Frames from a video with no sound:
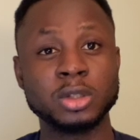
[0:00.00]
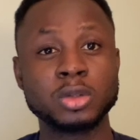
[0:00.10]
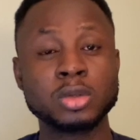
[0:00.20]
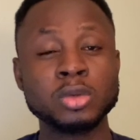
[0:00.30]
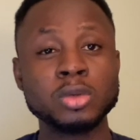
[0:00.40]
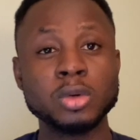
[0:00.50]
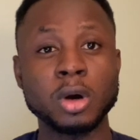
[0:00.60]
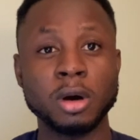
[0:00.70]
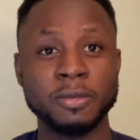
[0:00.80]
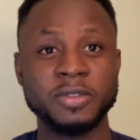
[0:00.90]
two
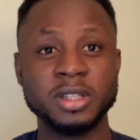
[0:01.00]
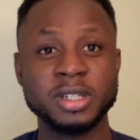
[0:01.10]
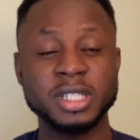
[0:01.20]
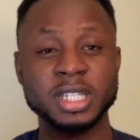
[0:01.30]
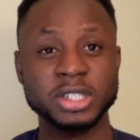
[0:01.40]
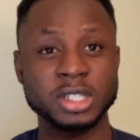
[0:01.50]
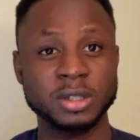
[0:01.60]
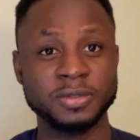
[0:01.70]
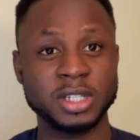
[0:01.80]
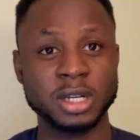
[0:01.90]
of the three sections
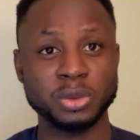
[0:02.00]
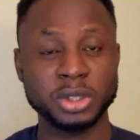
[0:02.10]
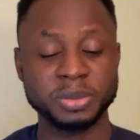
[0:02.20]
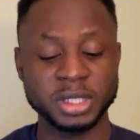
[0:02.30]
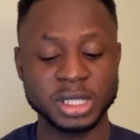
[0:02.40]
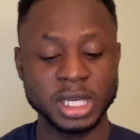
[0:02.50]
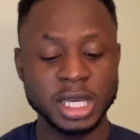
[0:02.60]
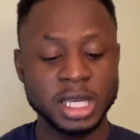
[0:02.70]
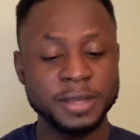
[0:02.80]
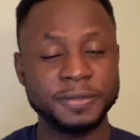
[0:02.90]
of GRE, which means
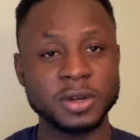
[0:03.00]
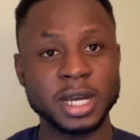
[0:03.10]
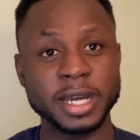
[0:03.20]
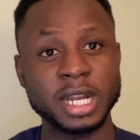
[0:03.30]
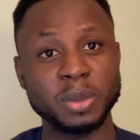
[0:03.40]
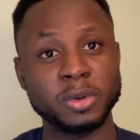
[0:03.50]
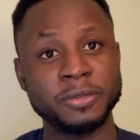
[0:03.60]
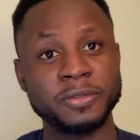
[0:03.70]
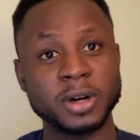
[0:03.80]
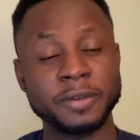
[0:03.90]
if you can get above
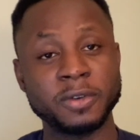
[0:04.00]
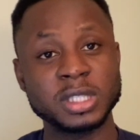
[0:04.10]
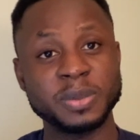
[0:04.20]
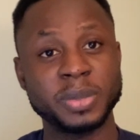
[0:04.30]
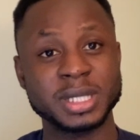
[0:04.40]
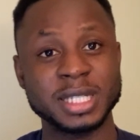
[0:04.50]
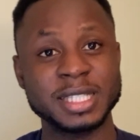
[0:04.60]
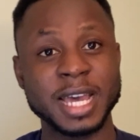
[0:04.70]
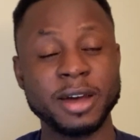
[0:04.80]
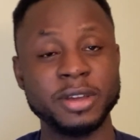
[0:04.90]
40
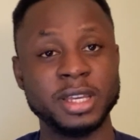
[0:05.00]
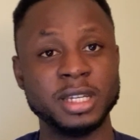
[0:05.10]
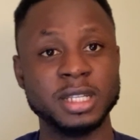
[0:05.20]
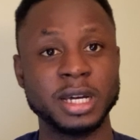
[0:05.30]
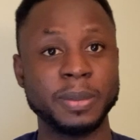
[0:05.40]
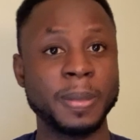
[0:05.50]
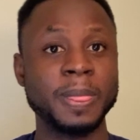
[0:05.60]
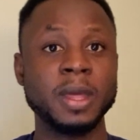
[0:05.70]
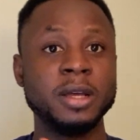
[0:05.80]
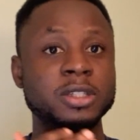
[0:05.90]
percentile in
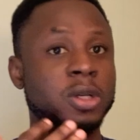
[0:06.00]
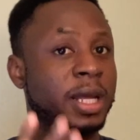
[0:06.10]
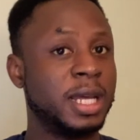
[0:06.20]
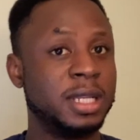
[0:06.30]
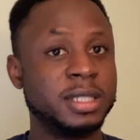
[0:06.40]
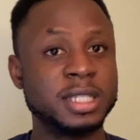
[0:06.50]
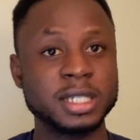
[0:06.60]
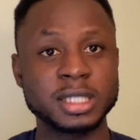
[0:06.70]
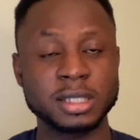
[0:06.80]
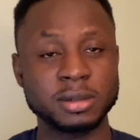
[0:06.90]
your
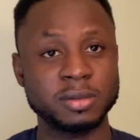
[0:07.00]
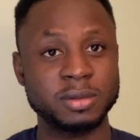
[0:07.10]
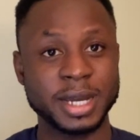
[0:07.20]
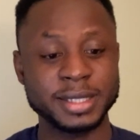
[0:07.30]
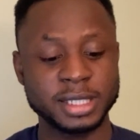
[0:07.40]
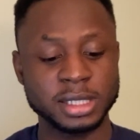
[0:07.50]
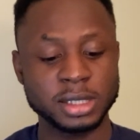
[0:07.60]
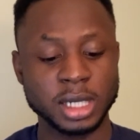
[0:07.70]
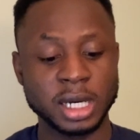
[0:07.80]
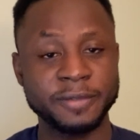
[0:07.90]
analytics, writing,
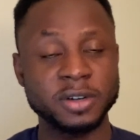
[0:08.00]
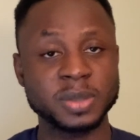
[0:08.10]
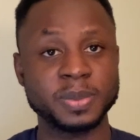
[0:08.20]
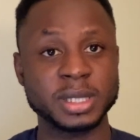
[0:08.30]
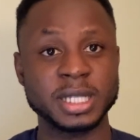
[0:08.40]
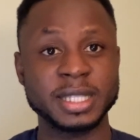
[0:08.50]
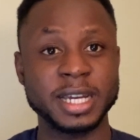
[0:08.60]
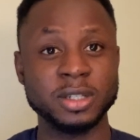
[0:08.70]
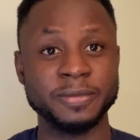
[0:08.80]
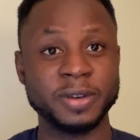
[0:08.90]
and 40 percentile
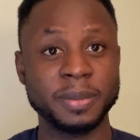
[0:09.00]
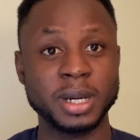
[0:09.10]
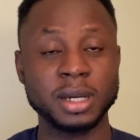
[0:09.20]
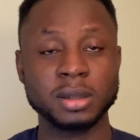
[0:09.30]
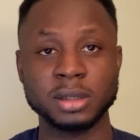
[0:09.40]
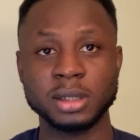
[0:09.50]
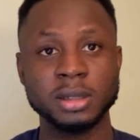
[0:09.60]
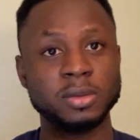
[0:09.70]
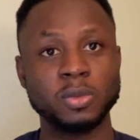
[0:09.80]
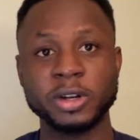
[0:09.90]
in your verbal,
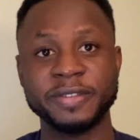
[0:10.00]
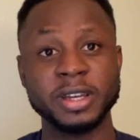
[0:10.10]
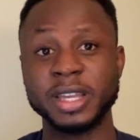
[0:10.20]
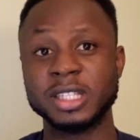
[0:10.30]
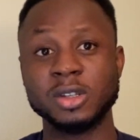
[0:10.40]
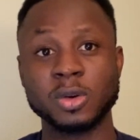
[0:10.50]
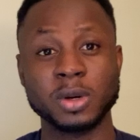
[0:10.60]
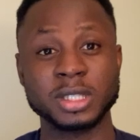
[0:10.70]
whatever you get in your